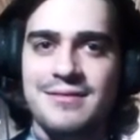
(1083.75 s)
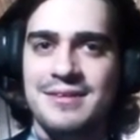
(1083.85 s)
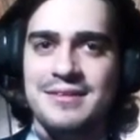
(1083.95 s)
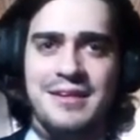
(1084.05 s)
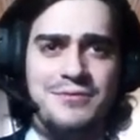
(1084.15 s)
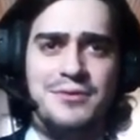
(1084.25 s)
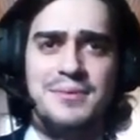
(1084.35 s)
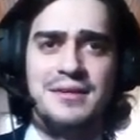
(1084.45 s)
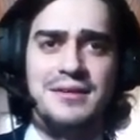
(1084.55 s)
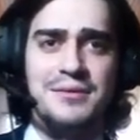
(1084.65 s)
That would
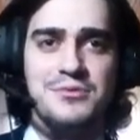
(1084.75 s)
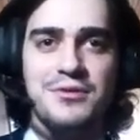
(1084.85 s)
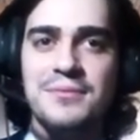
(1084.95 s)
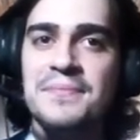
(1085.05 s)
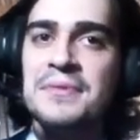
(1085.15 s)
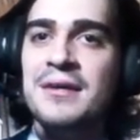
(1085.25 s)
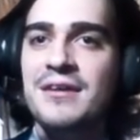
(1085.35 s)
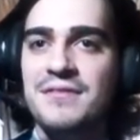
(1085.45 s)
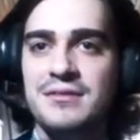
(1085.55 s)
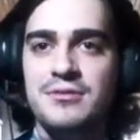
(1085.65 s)
be absurd.
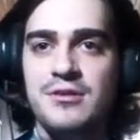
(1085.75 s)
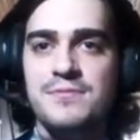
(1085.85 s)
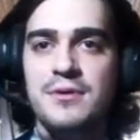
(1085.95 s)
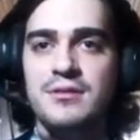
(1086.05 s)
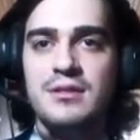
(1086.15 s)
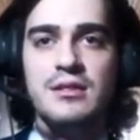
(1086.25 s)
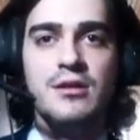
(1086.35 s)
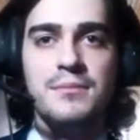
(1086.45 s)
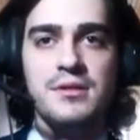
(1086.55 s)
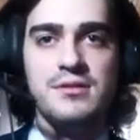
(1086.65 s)
With cross-border
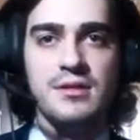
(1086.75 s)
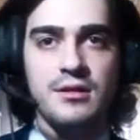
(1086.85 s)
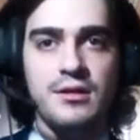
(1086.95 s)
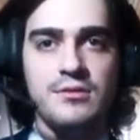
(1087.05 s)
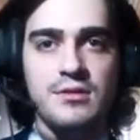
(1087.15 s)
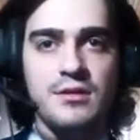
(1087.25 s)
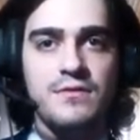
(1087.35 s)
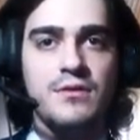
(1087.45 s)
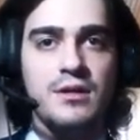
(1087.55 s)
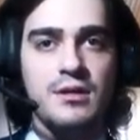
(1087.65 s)
e-commerce accounting
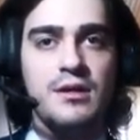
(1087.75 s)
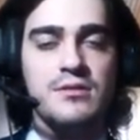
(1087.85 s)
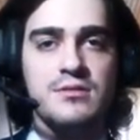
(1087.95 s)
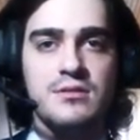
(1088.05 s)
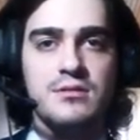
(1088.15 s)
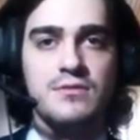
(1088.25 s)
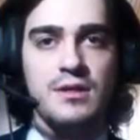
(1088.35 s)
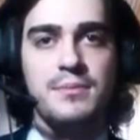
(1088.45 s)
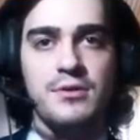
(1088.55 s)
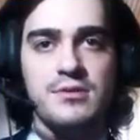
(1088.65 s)
for around
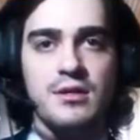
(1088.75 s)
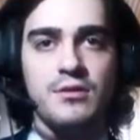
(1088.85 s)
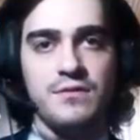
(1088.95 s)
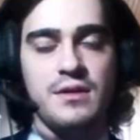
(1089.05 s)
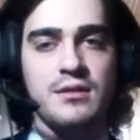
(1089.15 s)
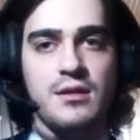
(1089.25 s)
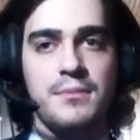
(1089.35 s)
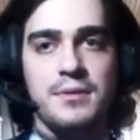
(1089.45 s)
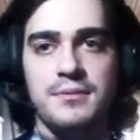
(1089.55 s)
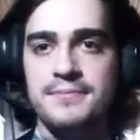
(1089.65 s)
20% of that
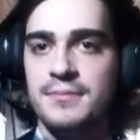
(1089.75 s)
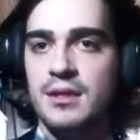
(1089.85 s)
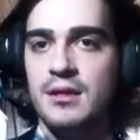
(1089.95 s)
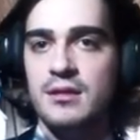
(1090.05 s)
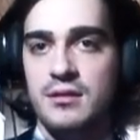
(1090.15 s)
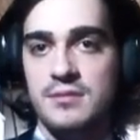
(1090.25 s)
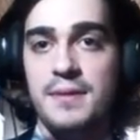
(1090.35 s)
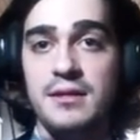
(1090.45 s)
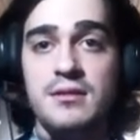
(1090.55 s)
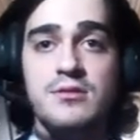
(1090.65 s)
number.
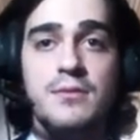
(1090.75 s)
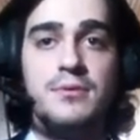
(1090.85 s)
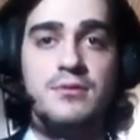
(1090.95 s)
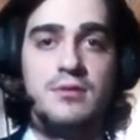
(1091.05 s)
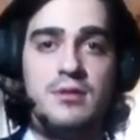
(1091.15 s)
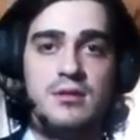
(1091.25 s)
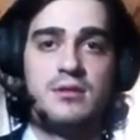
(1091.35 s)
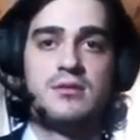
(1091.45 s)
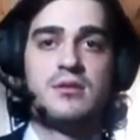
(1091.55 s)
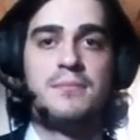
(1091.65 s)
Despite this opportunity,
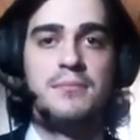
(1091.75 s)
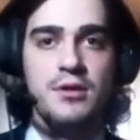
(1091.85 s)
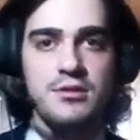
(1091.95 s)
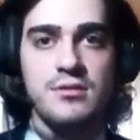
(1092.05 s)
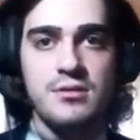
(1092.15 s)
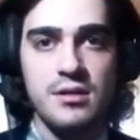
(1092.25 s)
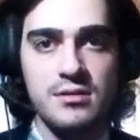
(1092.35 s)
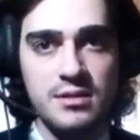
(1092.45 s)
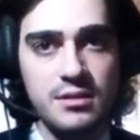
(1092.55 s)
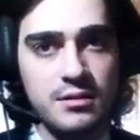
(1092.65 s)
some merchants are
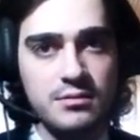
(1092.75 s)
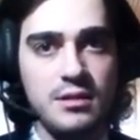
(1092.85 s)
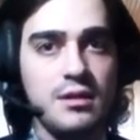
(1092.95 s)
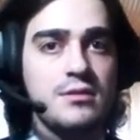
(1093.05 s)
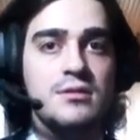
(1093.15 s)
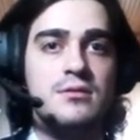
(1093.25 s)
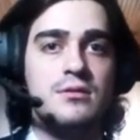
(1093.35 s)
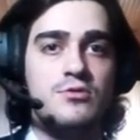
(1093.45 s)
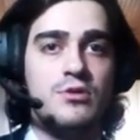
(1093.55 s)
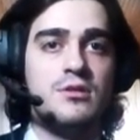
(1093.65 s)
still reluctant to
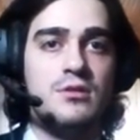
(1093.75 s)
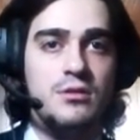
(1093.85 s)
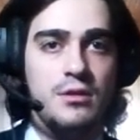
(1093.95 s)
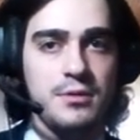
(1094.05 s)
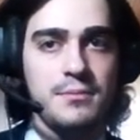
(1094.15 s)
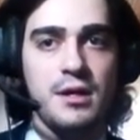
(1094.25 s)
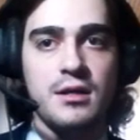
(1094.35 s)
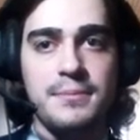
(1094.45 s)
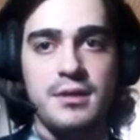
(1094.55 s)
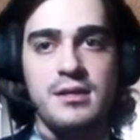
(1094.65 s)
join the global
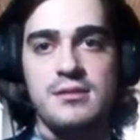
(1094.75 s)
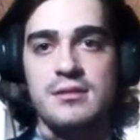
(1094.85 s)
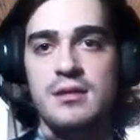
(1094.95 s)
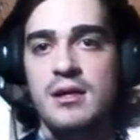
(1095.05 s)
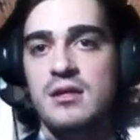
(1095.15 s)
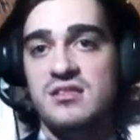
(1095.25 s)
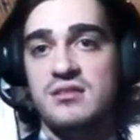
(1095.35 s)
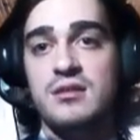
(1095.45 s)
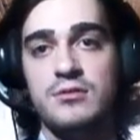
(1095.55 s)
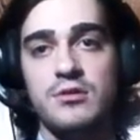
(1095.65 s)
marketplace.
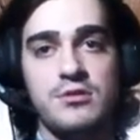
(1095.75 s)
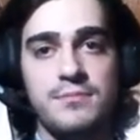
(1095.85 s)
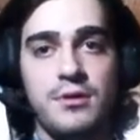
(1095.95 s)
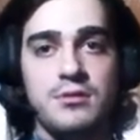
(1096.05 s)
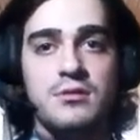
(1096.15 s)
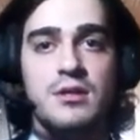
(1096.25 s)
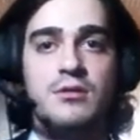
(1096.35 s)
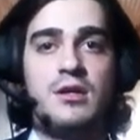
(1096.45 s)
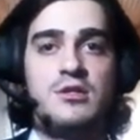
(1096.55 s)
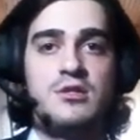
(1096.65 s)
Strict cross-border
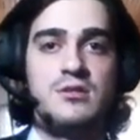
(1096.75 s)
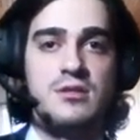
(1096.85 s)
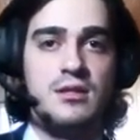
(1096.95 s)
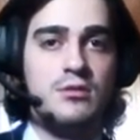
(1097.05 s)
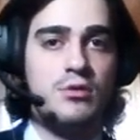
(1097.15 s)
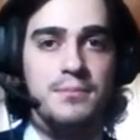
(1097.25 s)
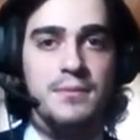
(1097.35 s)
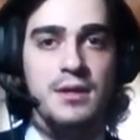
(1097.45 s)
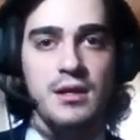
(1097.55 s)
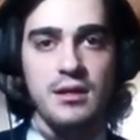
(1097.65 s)
regulations, that
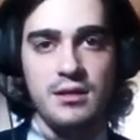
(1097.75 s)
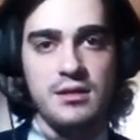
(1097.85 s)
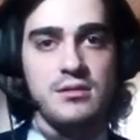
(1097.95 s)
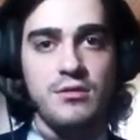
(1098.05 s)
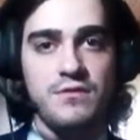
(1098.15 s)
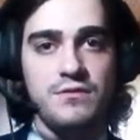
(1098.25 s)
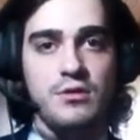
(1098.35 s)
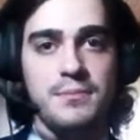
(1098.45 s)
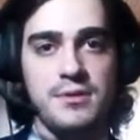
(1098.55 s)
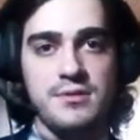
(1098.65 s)
complexity of
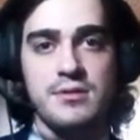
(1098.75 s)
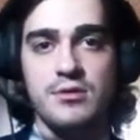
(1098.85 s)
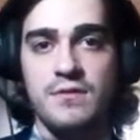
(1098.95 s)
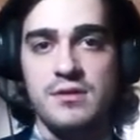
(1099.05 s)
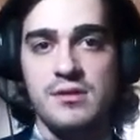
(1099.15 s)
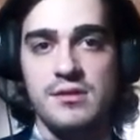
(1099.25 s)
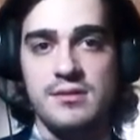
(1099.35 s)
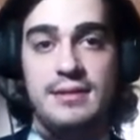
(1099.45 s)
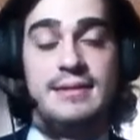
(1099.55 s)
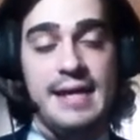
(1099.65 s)
doing business overseas,
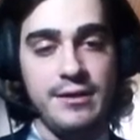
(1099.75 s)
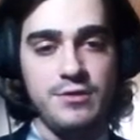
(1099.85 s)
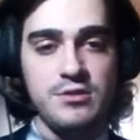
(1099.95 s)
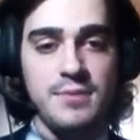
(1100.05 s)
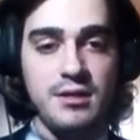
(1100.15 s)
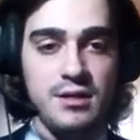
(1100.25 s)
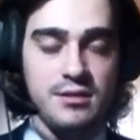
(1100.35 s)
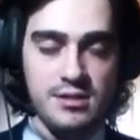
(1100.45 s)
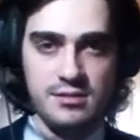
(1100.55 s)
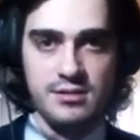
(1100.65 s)
the language barrier
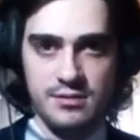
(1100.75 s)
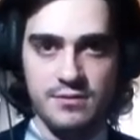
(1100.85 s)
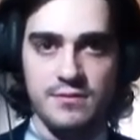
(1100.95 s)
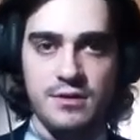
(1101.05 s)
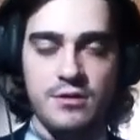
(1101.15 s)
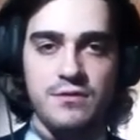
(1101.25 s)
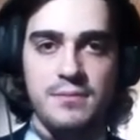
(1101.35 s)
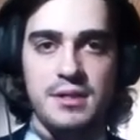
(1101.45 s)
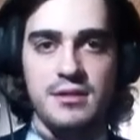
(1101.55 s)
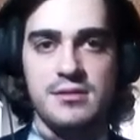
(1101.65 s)
is one of the
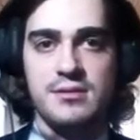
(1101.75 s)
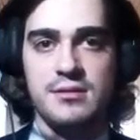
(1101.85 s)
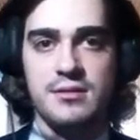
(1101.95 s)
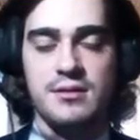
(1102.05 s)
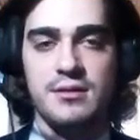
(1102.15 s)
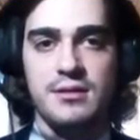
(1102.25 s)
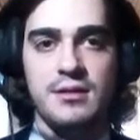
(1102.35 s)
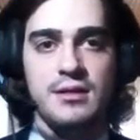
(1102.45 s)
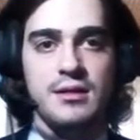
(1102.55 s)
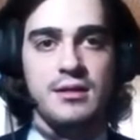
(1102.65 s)
biggest
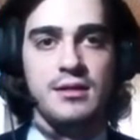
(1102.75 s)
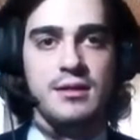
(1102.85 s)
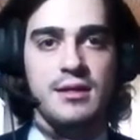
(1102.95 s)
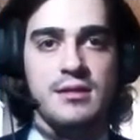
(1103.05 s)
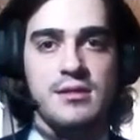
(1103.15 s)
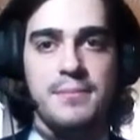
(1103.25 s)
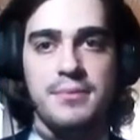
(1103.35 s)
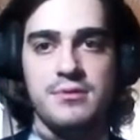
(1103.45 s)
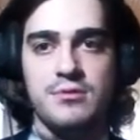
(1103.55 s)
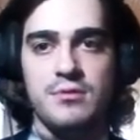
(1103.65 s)

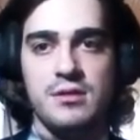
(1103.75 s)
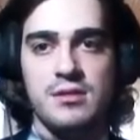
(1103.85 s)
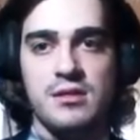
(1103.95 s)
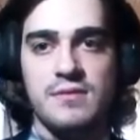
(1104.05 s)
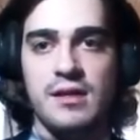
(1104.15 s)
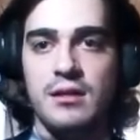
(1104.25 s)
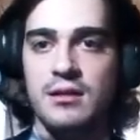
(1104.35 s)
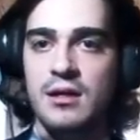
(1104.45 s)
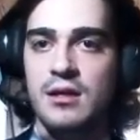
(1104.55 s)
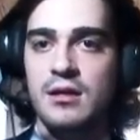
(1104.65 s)
examples to this as well.
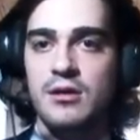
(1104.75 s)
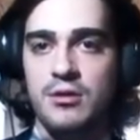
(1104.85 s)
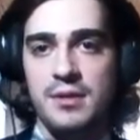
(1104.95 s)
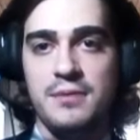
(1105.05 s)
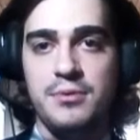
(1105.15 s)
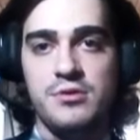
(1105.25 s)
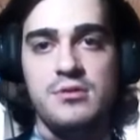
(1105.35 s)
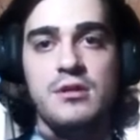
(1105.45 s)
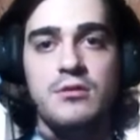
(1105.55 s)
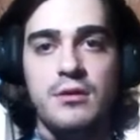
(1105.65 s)
All make
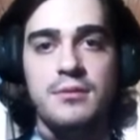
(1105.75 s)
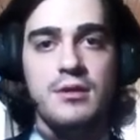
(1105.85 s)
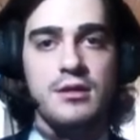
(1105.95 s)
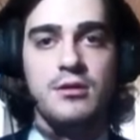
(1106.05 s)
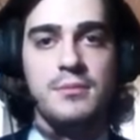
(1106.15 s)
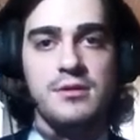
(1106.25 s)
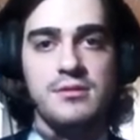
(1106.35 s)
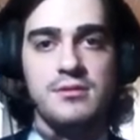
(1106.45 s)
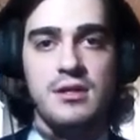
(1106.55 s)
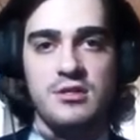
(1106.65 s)
pursuing global
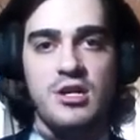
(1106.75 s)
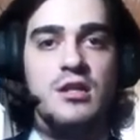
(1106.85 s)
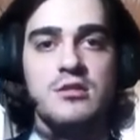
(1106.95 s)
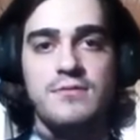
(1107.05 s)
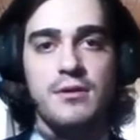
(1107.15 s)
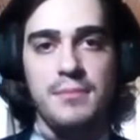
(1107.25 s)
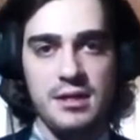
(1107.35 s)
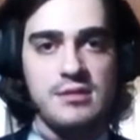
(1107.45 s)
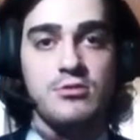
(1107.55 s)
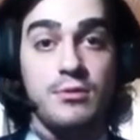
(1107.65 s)
e-commerce a challenge for
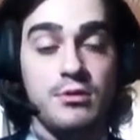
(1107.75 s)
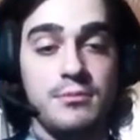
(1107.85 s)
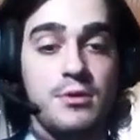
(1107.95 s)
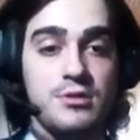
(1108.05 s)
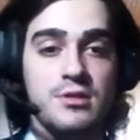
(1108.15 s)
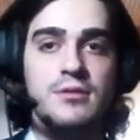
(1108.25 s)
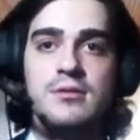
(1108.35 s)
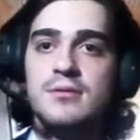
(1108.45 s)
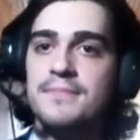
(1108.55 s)
many smaller merchants.